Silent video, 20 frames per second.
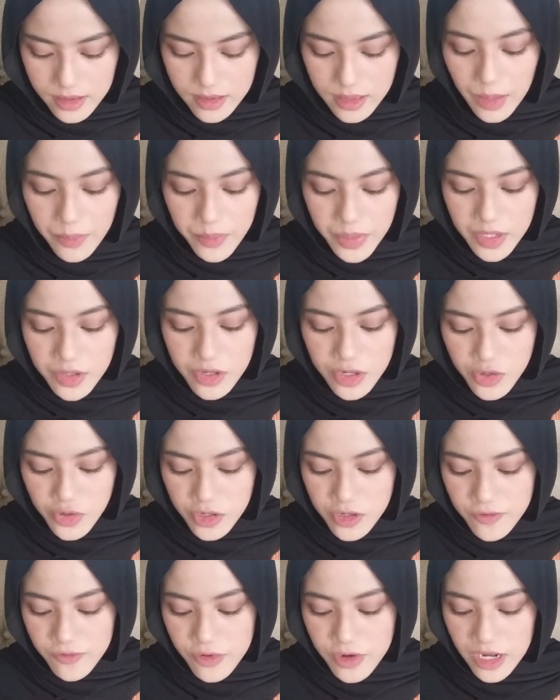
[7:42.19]
Tapi
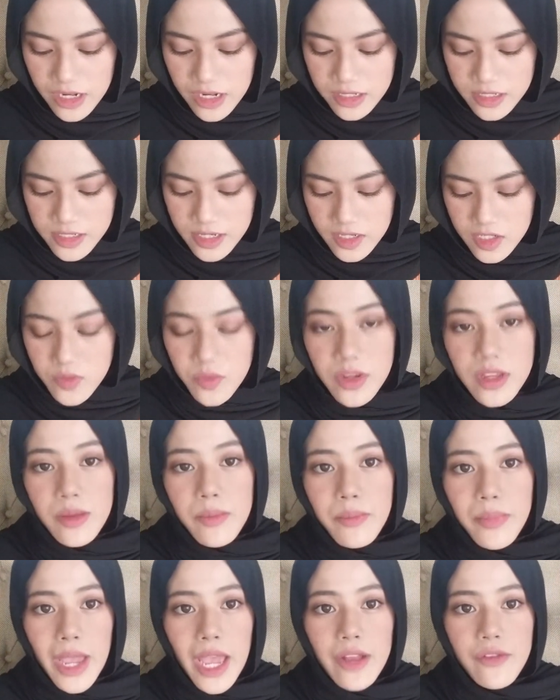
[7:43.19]
citrus fruit extract
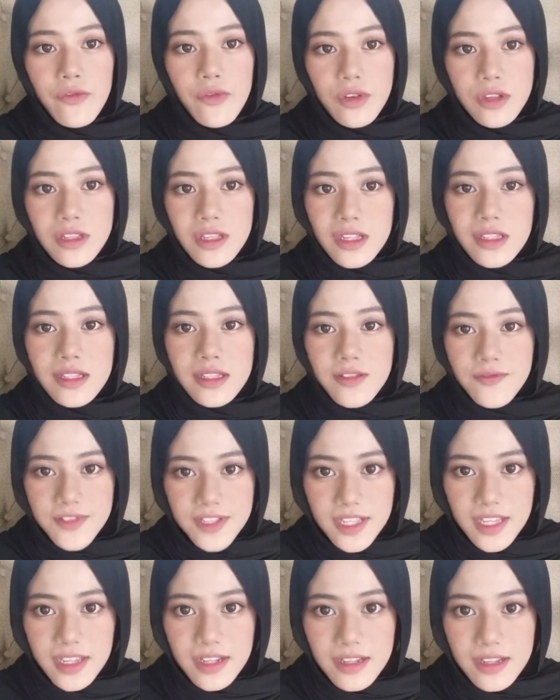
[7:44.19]
sebenarnya bad for sensitive
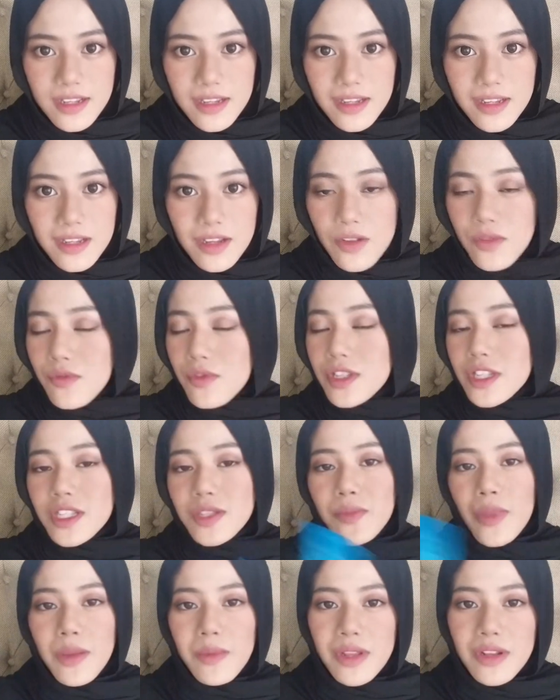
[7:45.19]
skin, which
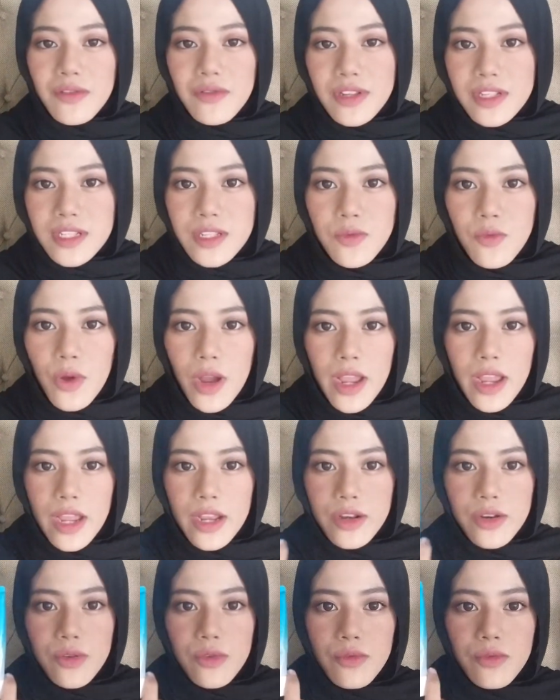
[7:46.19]
is maybe the reason
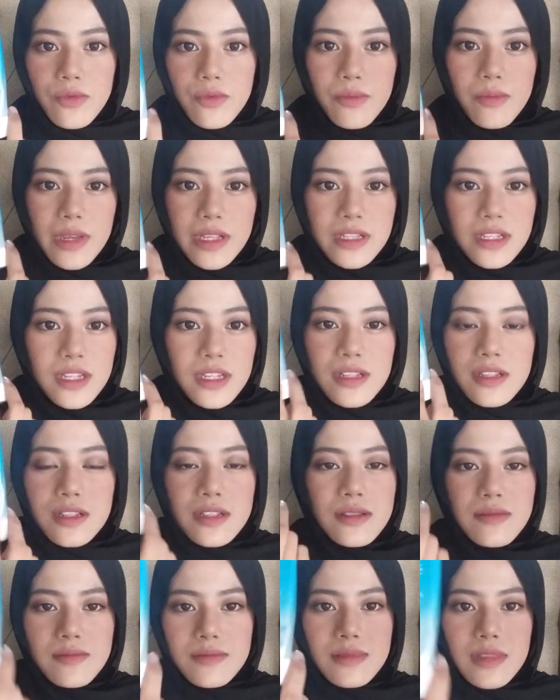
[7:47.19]
why my skin
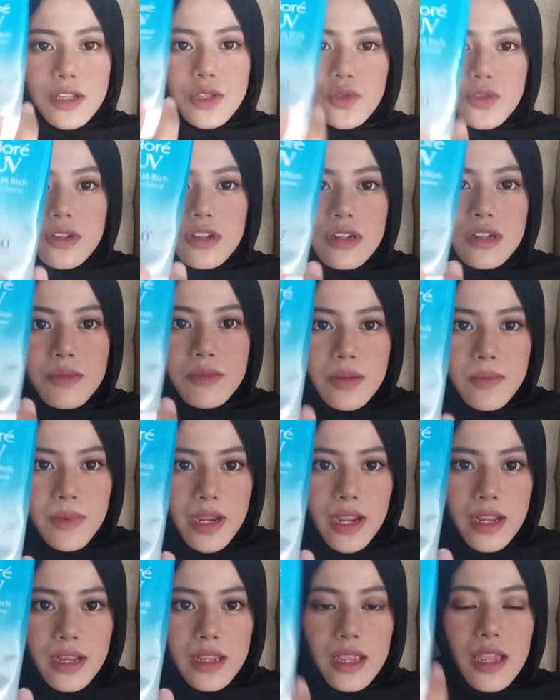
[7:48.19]
tak suka bila
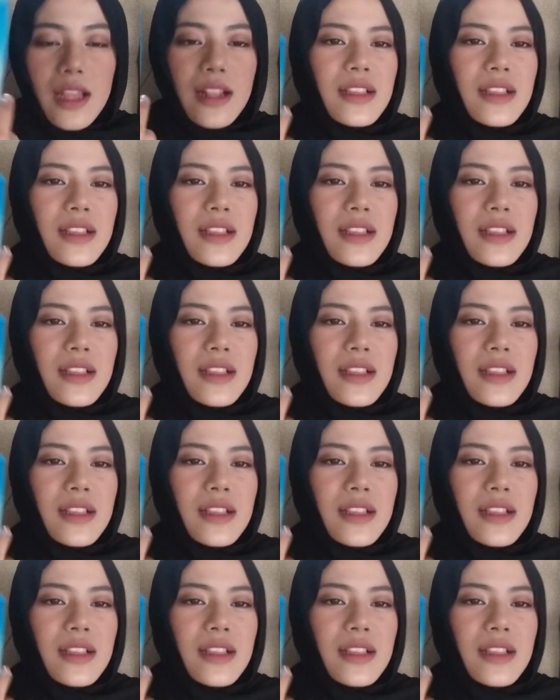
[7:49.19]
pakai ni.